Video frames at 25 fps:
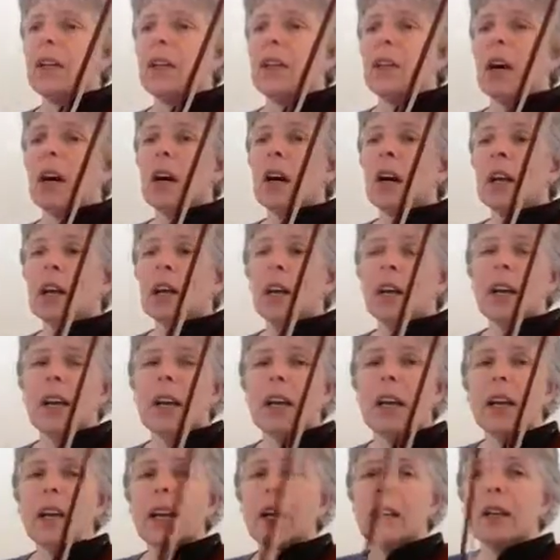Dark
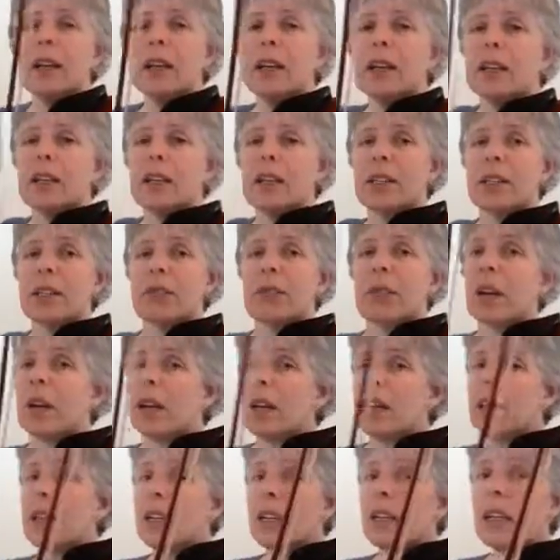and it's
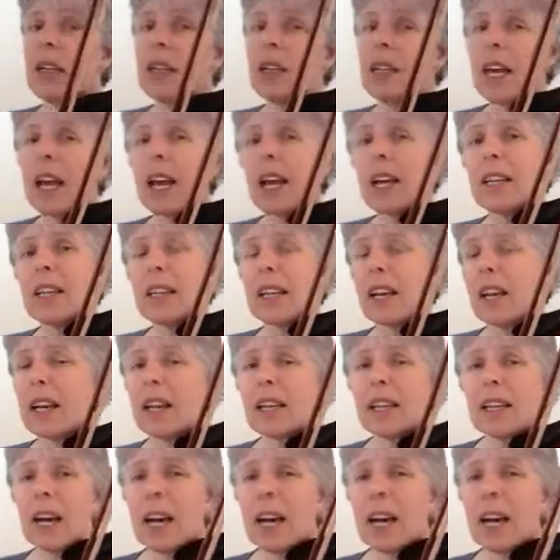raining and I